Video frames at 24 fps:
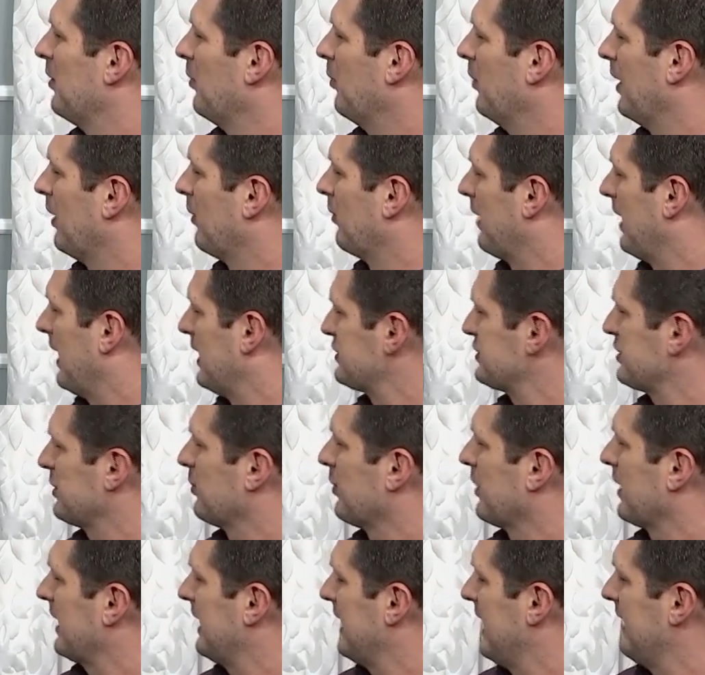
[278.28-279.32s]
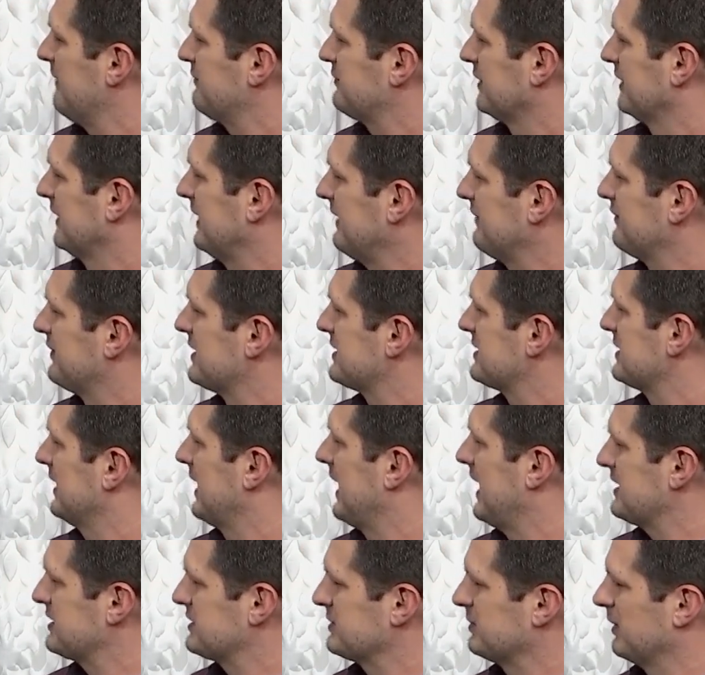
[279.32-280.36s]
Well, Roger, we're going to have to leave this
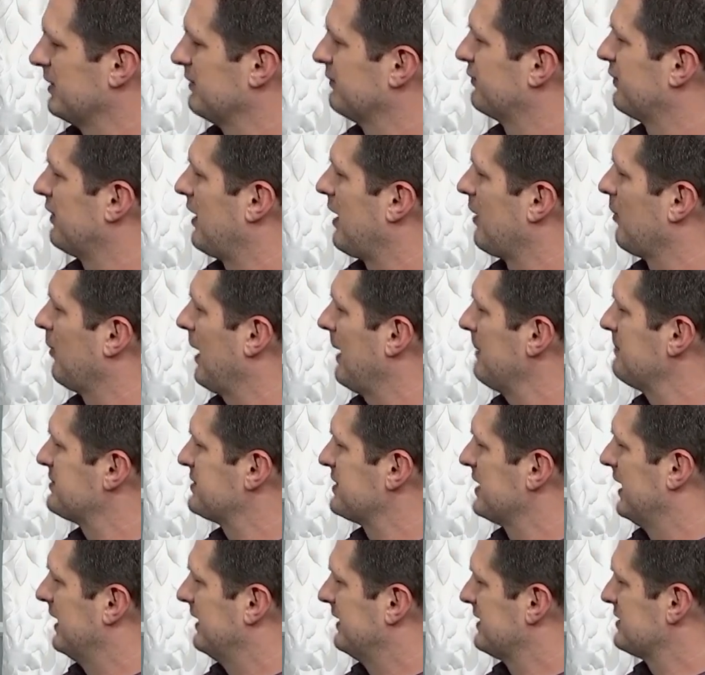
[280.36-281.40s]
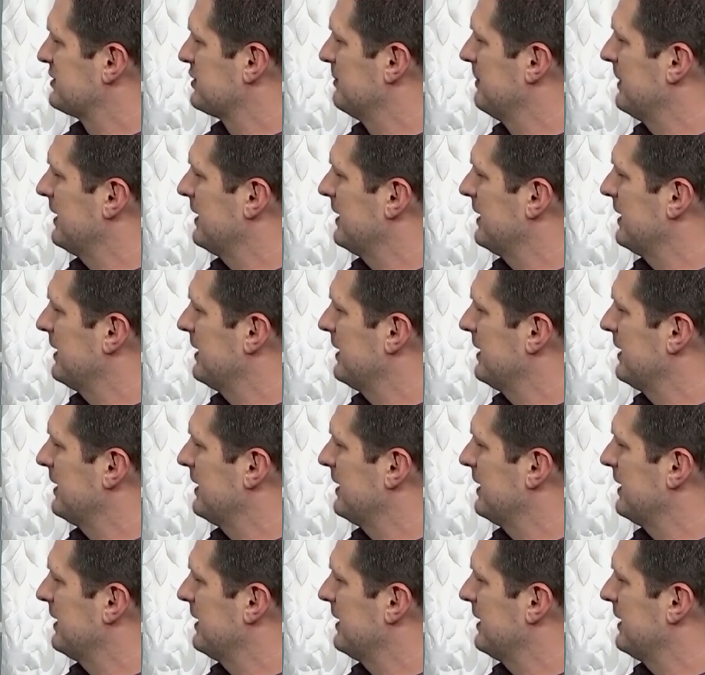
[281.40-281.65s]
last one for our website. This will